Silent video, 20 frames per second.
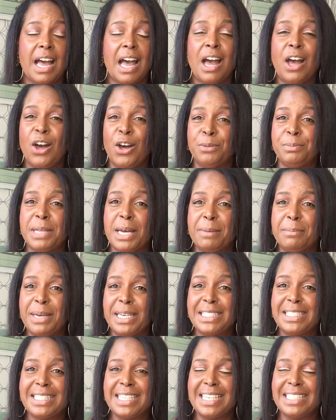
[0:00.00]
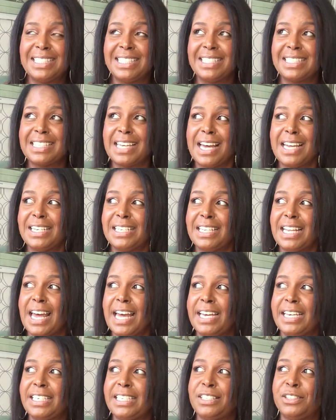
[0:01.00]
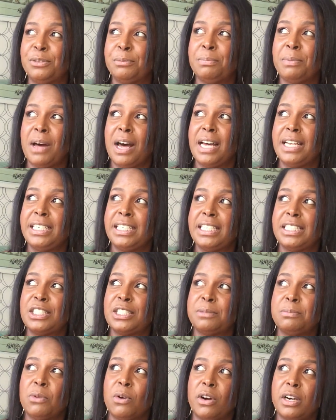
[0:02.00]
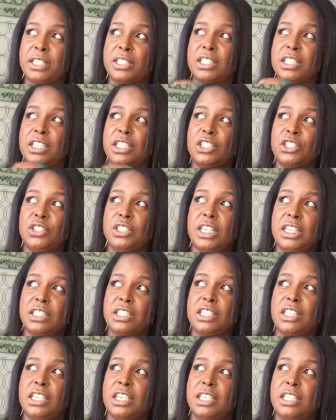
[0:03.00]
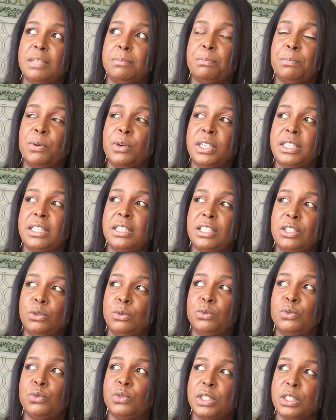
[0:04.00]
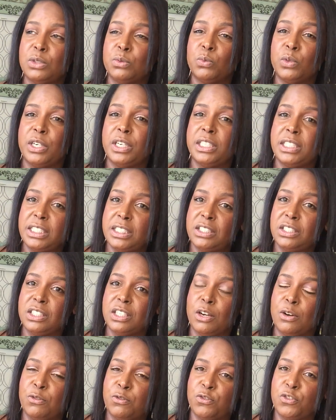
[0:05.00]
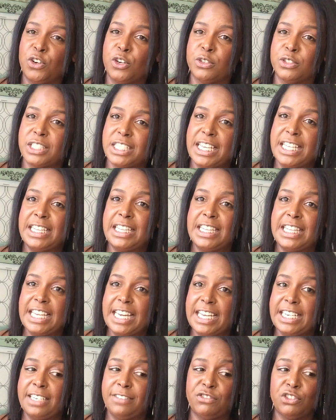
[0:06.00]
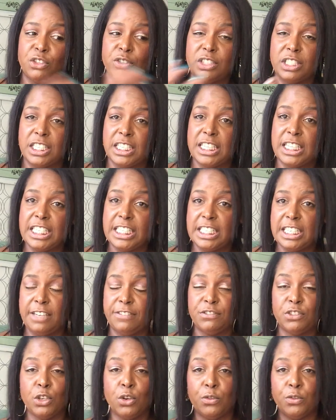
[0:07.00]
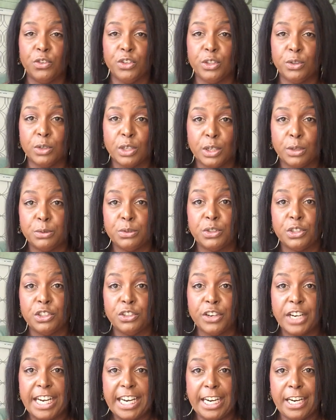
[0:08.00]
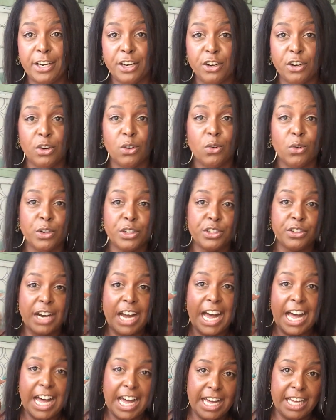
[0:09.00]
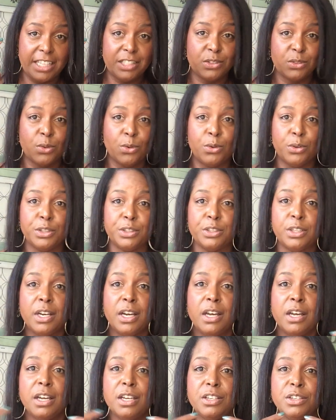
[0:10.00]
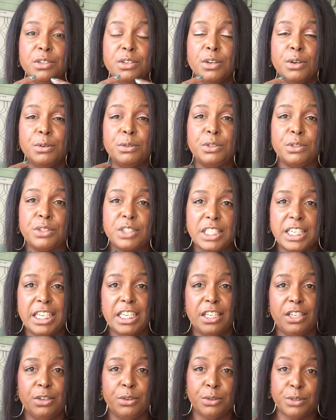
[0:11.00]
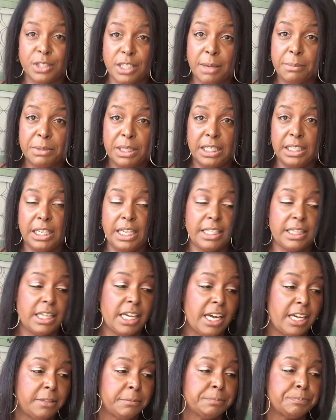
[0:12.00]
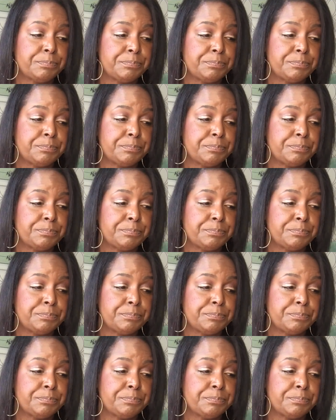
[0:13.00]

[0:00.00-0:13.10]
I hope that makes sense. It's kind of like your body is smart. It's going to it's going to put the nutrients where it needs to go first and then if there's anything left over, it'll go to your hair or your eyes or you know, your skin or something like that.